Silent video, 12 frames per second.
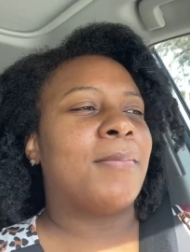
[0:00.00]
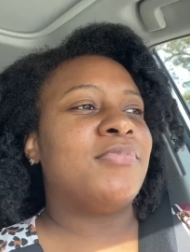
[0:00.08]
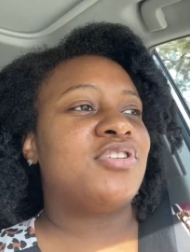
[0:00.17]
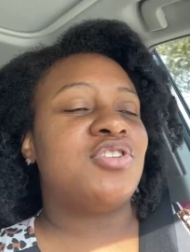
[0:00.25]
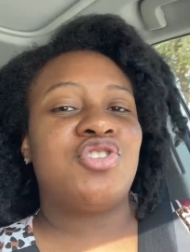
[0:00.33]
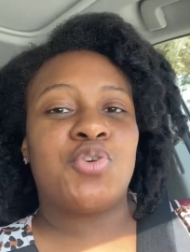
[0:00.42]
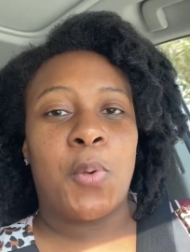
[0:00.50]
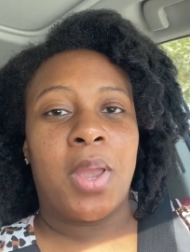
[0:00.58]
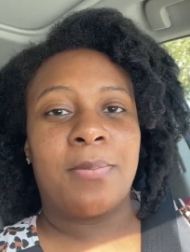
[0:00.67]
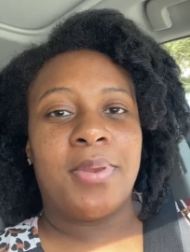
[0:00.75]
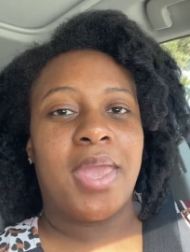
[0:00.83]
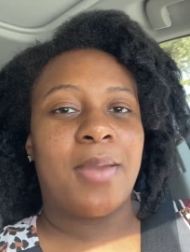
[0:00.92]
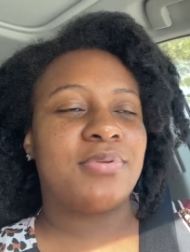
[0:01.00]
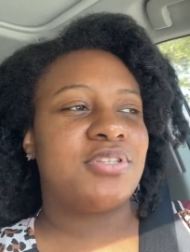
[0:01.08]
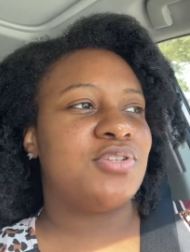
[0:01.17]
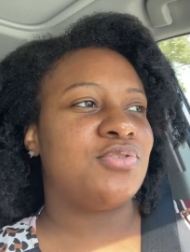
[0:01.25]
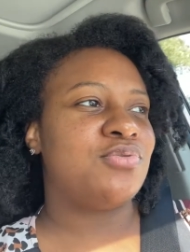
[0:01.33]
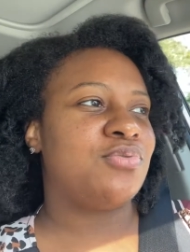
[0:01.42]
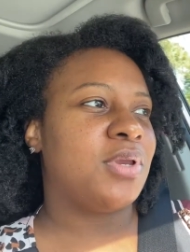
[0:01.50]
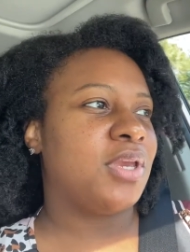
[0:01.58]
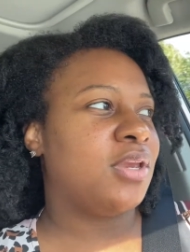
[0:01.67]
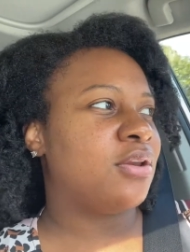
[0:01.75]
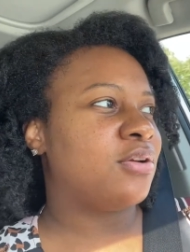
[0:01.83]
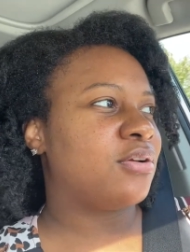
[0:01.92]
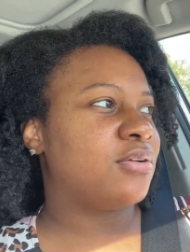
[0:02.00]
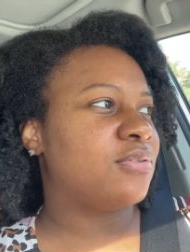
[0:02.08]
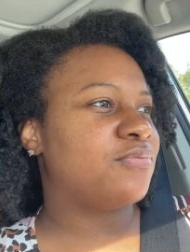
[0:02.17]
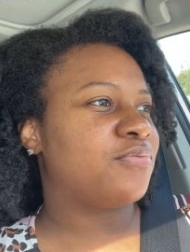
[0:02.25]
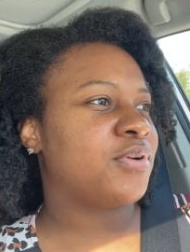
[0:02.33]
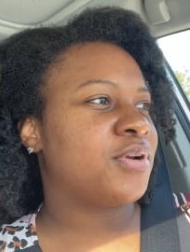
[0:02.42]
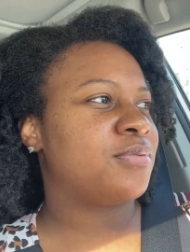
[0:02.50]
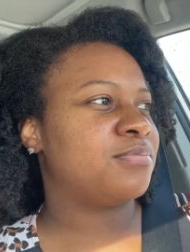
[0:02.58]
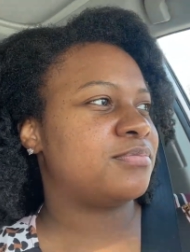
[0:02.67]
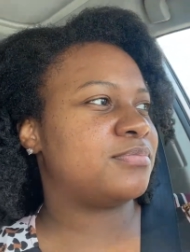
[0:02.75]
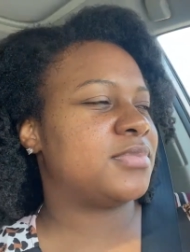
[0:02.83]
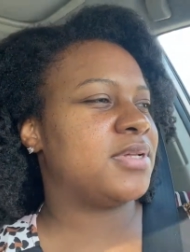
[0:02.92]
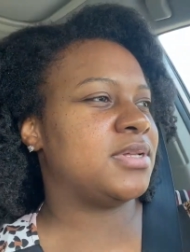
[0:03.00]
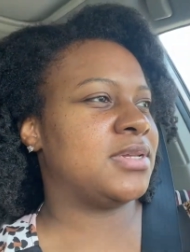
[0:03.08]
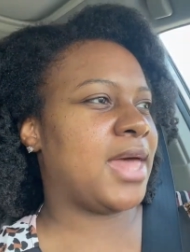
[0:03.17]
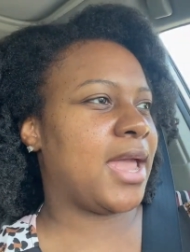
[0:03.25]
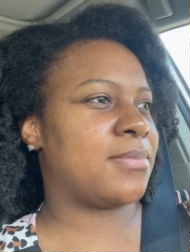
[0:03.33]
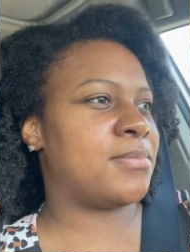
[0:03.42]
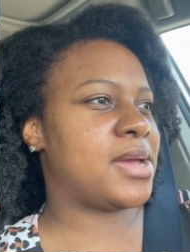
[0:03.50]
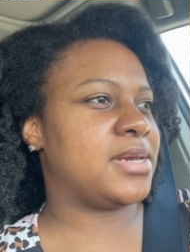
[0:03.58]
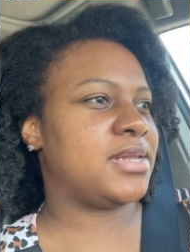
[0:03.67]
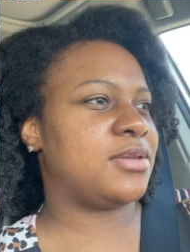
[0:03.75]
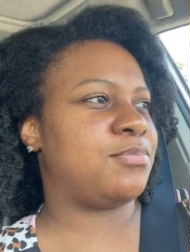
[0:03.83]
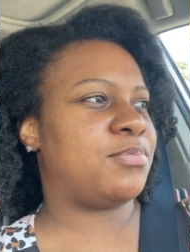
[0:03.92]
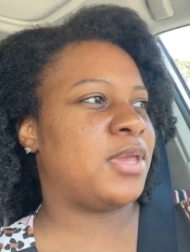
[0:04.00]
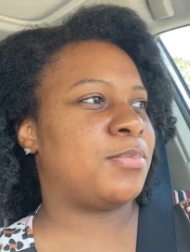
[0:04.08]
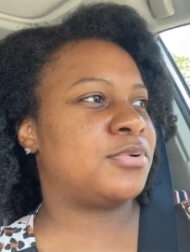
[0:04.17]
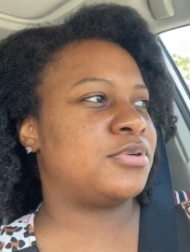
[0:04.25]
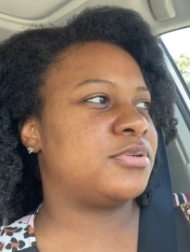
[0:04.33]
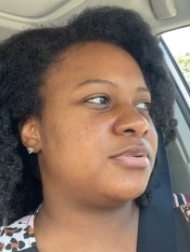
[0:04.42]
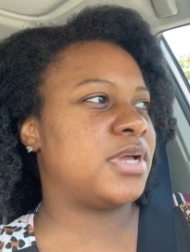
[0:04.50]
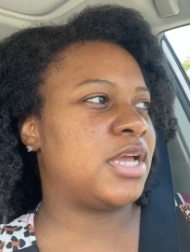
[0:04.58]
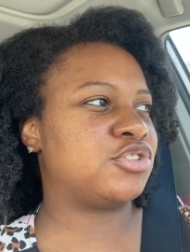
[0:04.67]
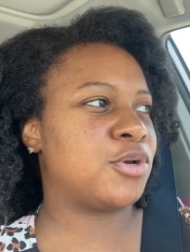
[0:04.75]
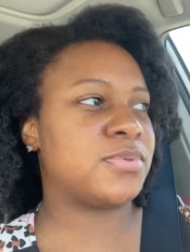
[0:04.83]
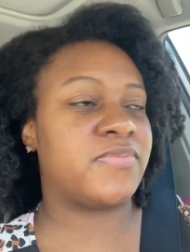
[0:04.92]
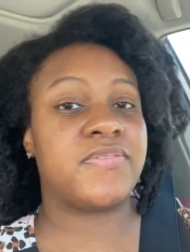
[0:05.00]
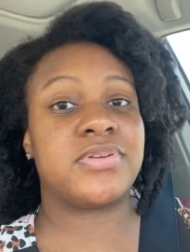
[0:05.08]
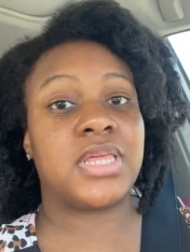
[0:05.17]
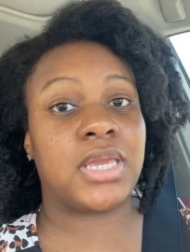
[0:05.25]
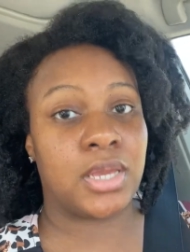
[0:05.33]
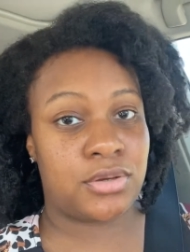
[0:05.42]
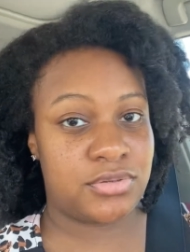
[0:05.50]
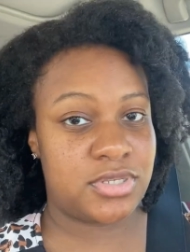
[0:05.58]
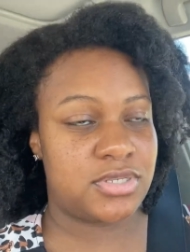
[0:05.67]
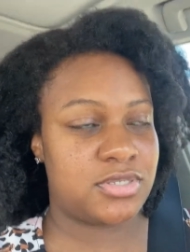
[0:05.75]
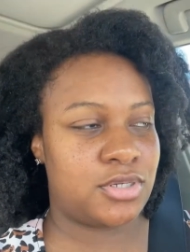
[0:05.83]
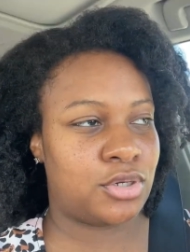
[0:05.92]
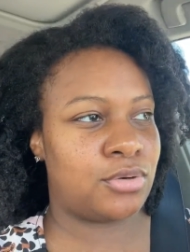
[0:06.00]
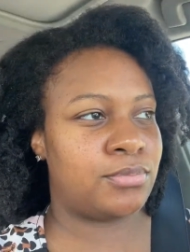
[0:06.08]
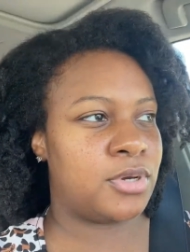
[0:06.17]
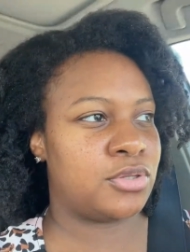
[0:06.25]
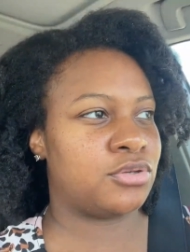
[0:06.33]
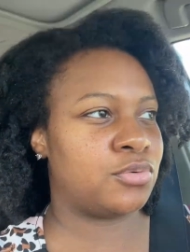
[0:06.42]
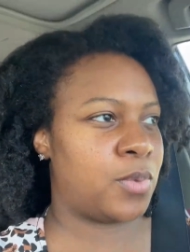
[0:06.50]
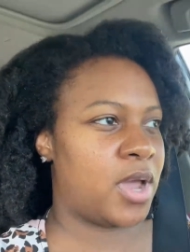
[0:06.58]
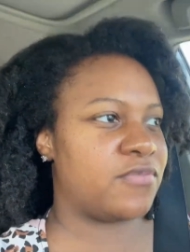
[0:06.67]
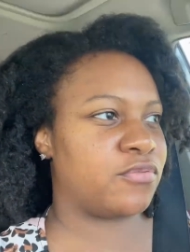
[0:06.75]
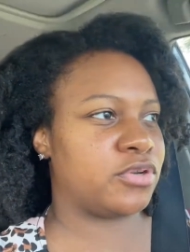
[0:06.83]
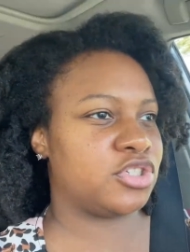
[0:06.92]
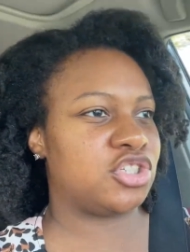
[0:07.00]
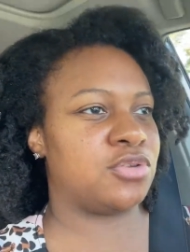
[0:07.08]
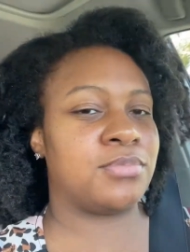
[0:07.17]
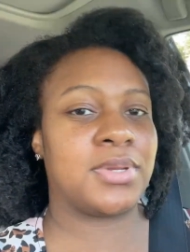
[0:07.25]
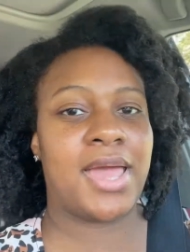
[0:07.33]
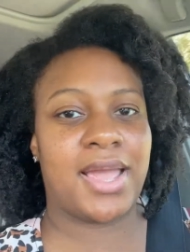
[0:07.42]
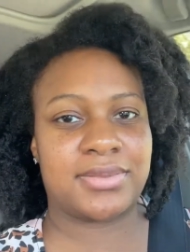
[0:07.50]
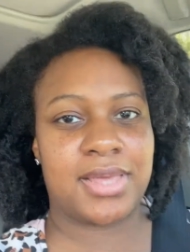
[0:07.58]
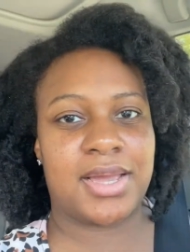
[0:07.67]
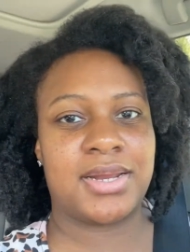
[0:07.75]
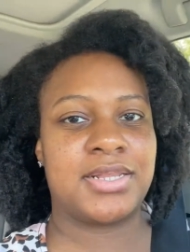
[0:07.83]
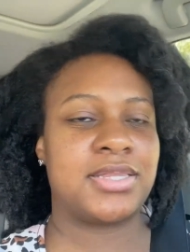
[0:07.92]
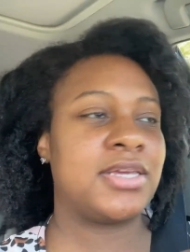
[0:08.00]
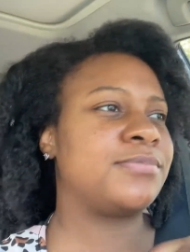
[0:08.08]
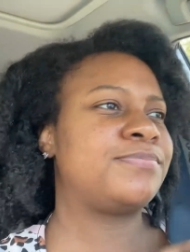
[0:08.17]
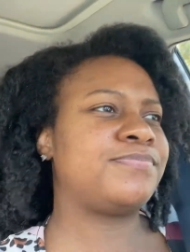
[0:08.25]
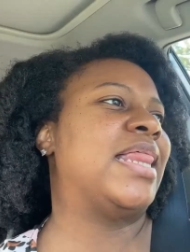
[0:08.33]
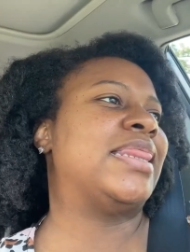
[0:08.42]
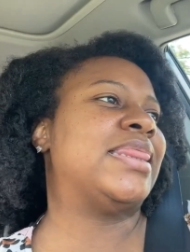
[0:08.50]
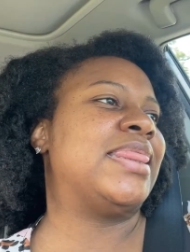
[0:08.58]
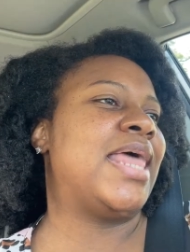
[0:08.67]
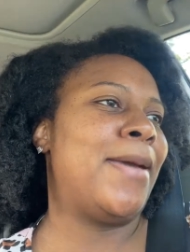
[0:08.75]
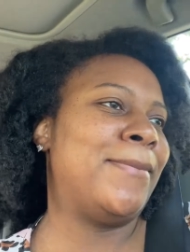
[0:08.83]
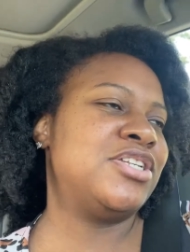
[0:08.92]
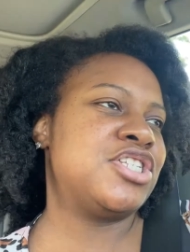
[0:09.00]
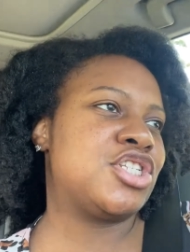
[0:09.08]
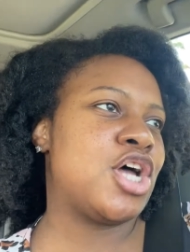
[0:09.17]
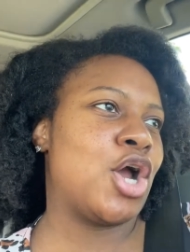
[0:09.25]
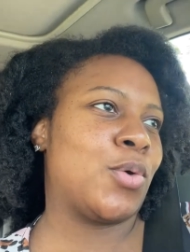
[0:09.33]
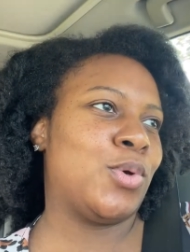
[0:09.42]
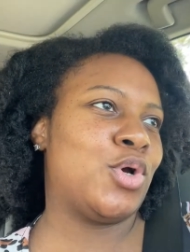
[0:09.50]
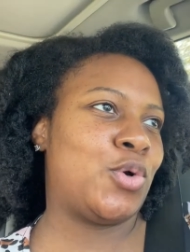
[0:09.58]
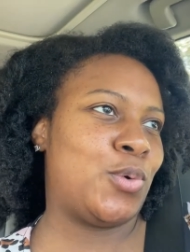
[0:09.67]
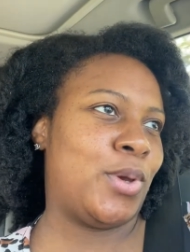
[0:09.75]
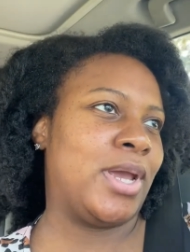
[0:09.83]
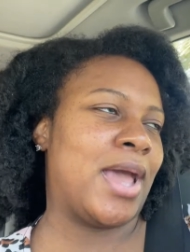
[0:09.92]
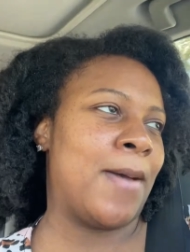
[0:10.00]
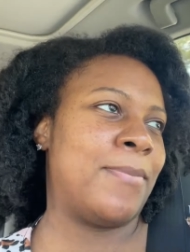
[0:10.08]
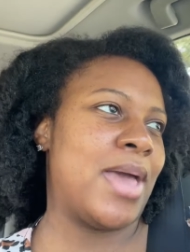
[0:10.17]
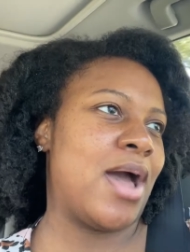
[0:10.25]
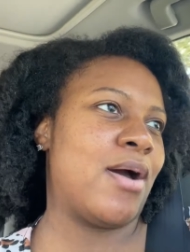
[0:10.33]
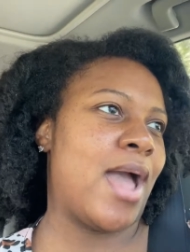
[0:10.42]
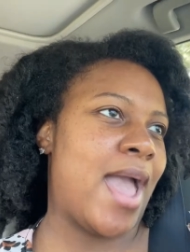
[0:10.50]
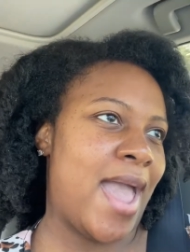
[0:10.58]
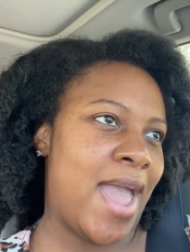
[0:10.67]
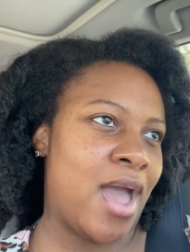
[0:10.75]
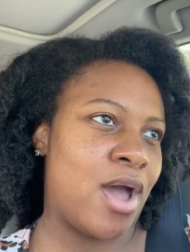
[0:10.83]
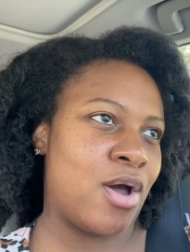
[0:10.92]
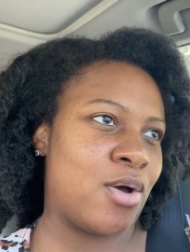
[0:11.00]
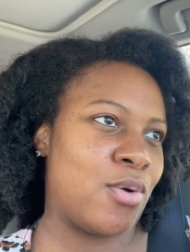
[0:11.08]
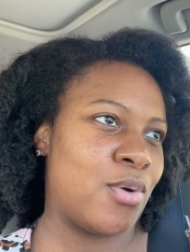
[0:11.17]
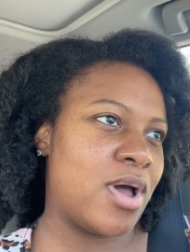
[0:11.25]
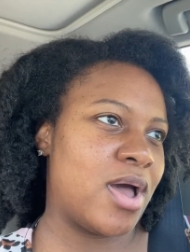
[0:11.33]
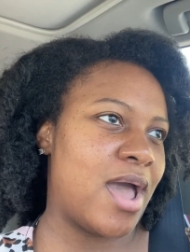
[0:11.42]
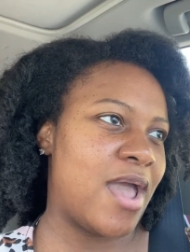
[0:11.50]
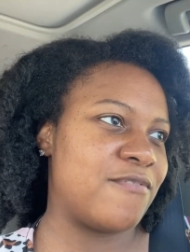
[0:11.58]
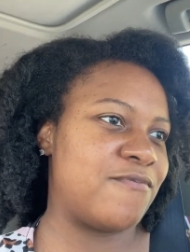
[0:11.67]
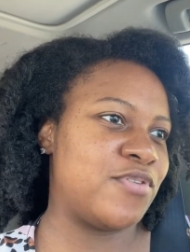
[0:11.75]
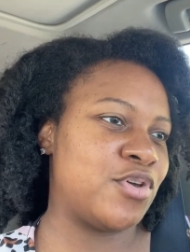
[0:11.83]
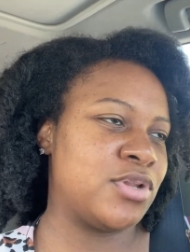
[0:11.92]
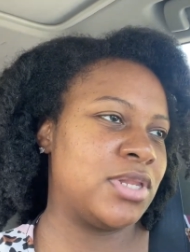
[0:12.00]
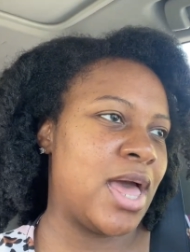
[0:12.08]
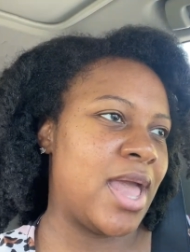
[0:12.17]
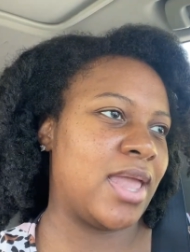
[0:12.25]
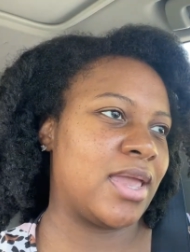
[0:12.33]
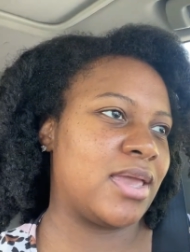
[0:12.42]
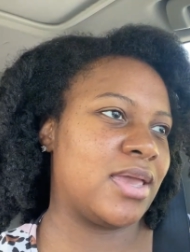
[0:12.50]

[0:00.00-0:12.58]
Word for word: just enjoying being able to hear from like-minded people in terms of everything else, you know, mother, wife, Christian, Black, that kind of thing. Let me just talk real quick about how I feel like